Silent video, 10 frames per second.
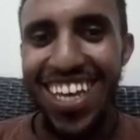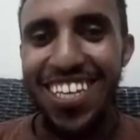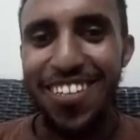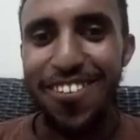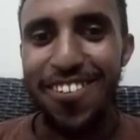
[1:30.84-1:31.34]
you
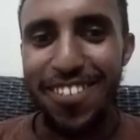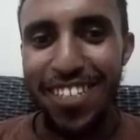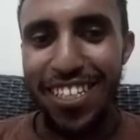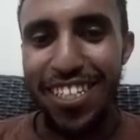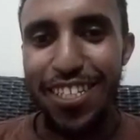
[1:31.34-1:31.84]
know, uh,
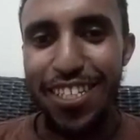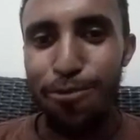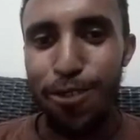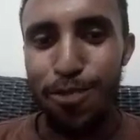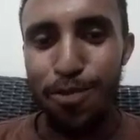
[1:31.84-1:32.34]
it, it
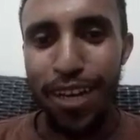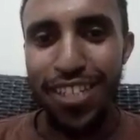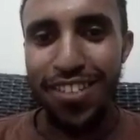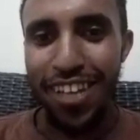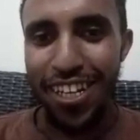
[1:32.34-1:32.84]
was my
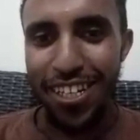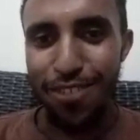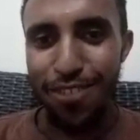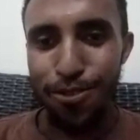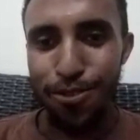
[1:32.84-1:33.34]
desire
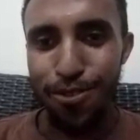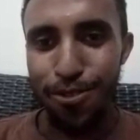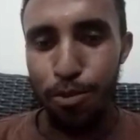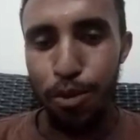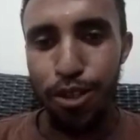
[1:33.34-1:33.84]

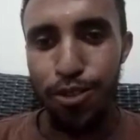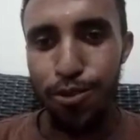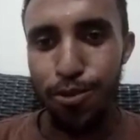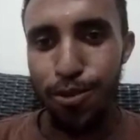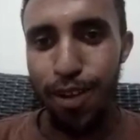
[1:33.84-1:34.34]
to
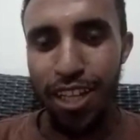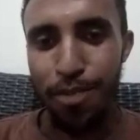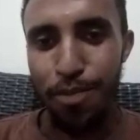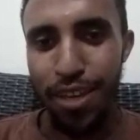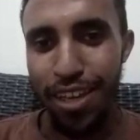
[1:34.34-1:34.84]
pursue an
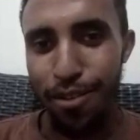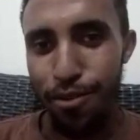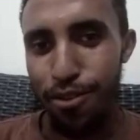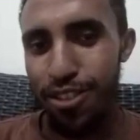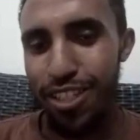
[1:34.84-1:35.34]

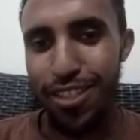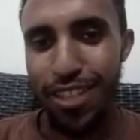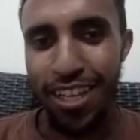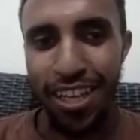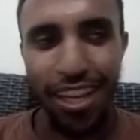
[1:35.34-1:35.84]
MBA since
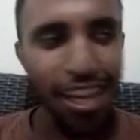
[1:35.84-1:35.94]
uh,